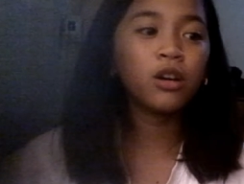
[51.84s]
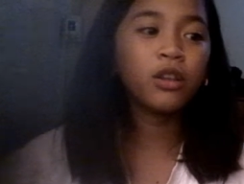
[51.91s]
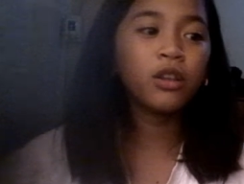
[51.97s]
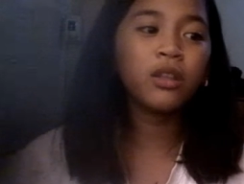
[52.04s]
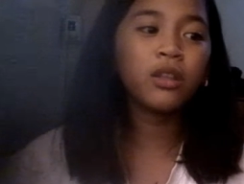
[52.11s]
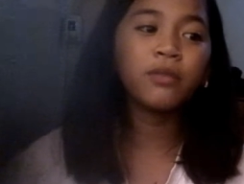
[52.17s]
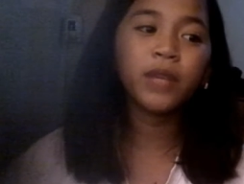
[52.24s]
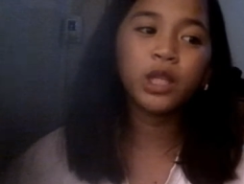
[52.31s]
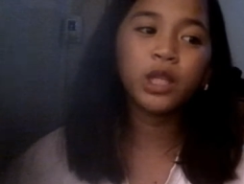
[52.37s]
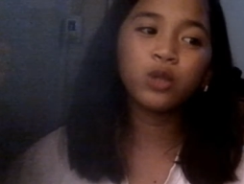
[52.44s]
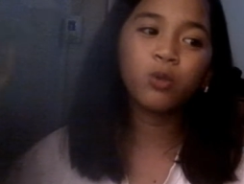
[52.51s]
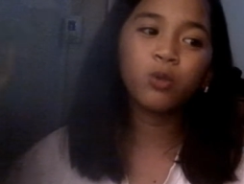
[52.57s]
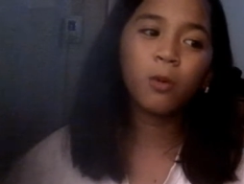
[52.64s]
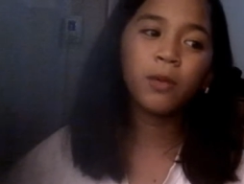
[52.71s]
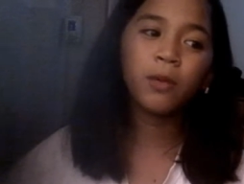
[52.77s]
all the
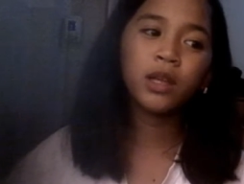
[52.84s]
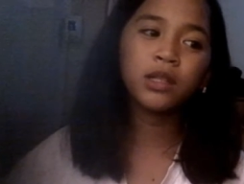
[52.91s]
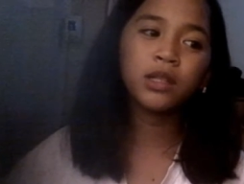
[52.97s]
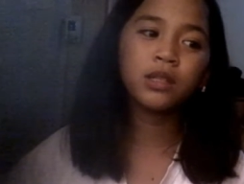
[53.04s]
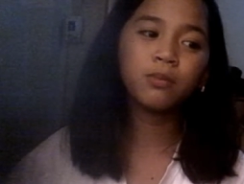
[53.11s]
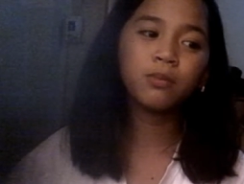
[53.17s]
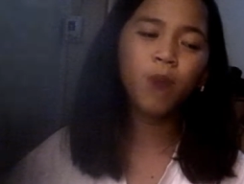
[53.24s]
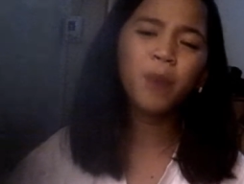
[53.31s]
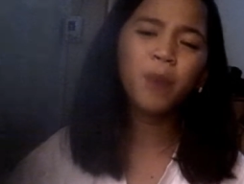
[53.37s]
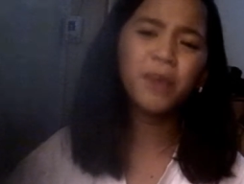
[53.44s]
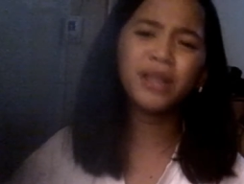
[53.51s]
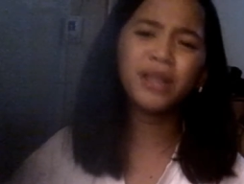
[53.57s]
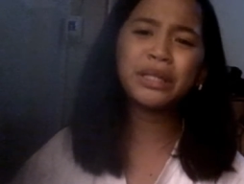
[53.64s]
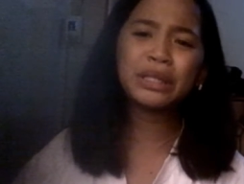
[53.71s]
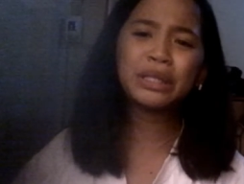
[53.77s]
best moment,
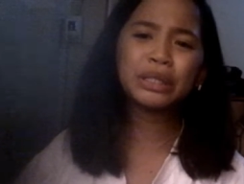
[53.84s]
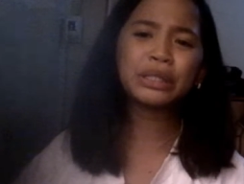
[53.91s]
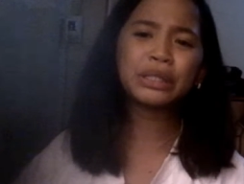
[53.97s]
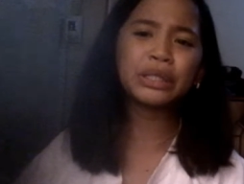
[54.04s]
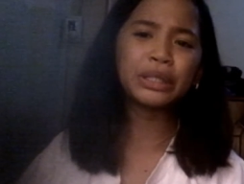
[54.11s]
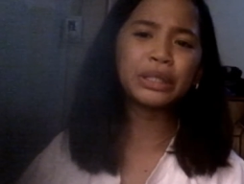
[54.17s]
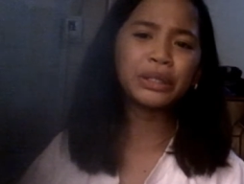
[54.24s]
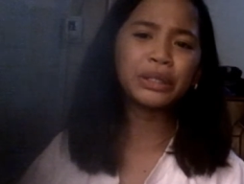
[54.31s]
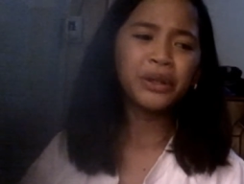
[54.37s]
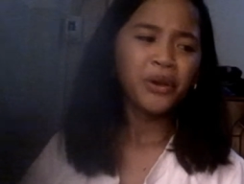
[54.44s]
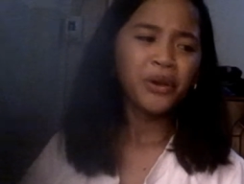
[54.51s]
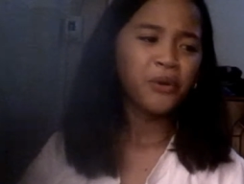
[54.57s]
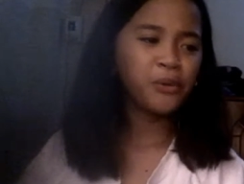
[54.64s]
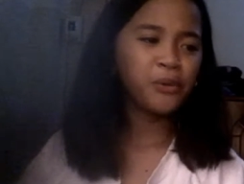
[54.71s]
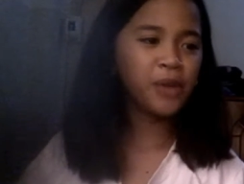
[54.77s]
moments
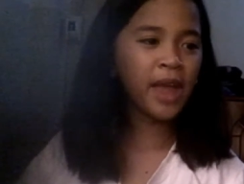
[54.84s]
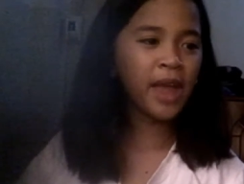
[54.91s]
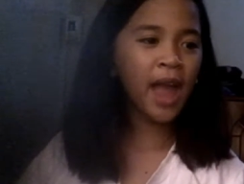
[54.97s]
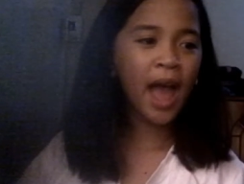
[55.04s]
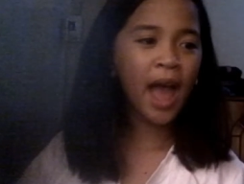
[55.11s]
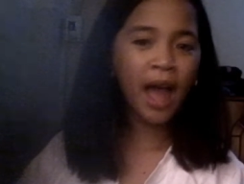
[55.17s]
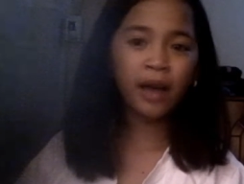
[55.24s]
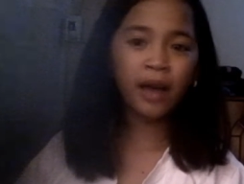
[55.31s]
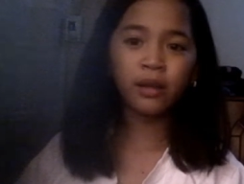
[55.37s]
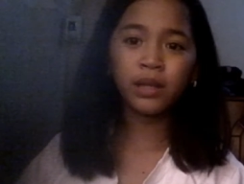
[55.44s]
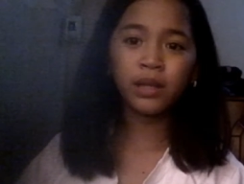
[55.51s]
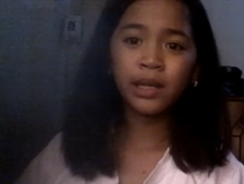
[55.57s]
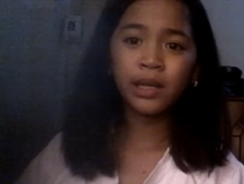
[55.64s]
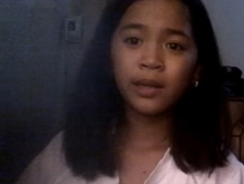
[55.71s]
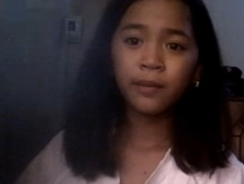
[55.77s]
we had
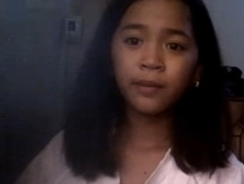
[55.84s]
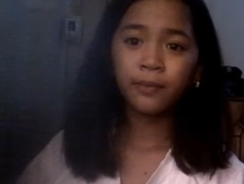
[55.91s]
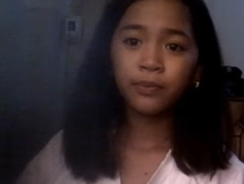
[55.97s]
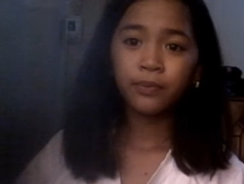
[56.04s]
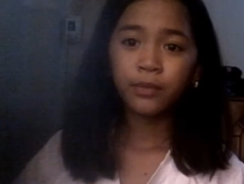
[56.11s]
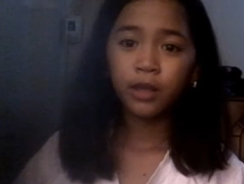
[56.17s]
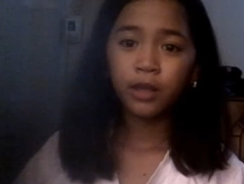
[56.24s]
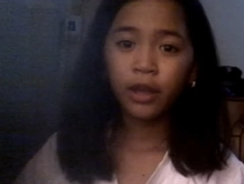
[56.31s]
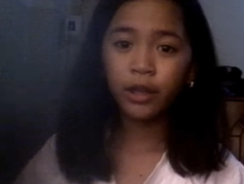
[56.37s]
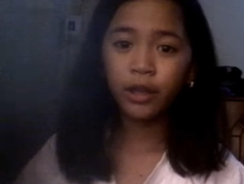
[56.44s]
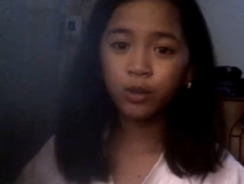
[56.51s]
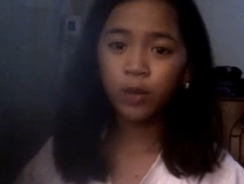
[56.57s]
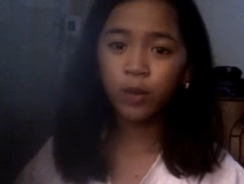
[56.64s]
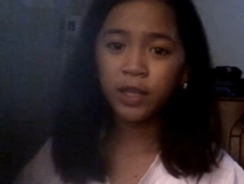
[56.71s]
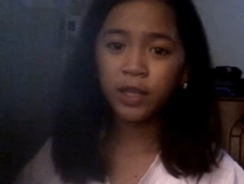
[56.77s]

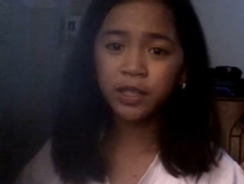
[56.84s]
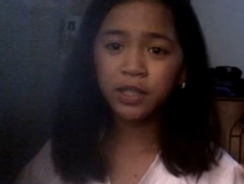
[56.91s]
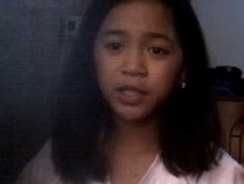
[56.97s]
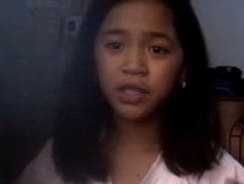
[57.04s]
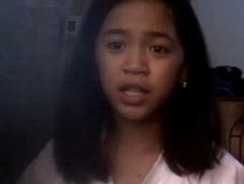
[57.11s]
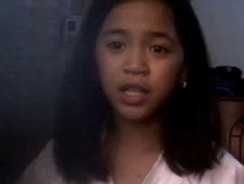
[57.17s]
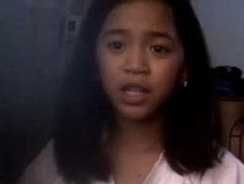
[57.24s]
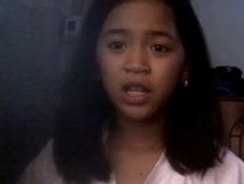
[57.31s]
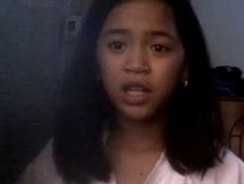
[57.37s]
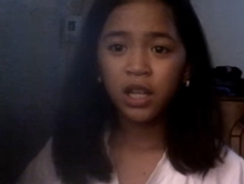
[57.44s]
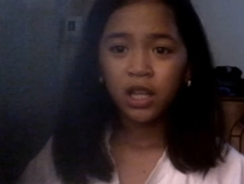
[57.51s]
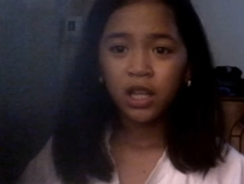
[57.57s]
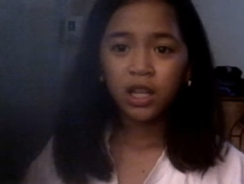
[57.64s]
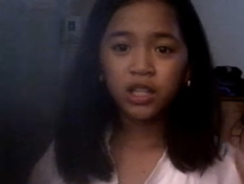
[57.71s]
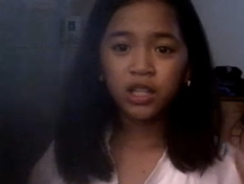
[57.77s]
in 2016
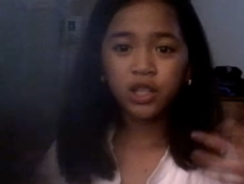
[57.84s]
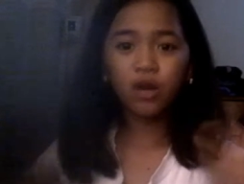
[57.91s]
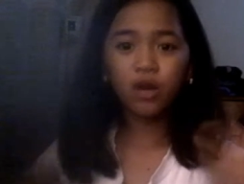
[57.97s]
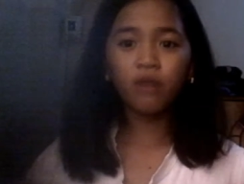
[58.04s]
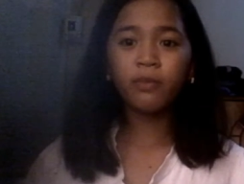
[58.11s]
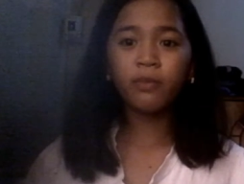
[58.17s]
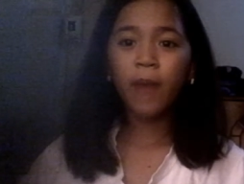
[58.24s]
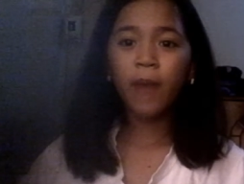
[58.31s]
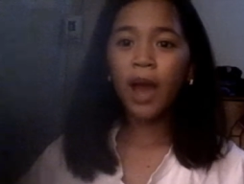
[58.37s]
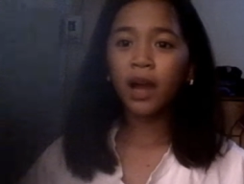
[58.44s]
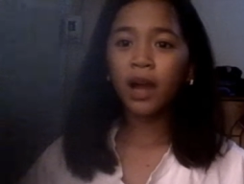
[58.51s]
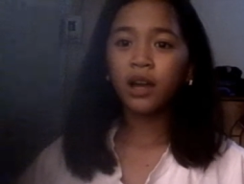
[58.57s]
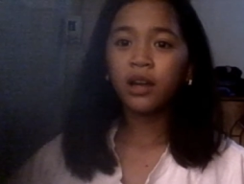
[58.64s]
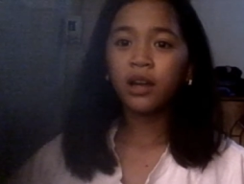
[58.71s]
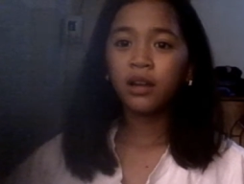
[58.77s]
let's go
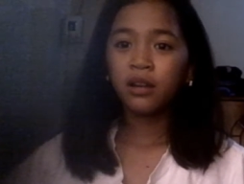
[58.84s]
back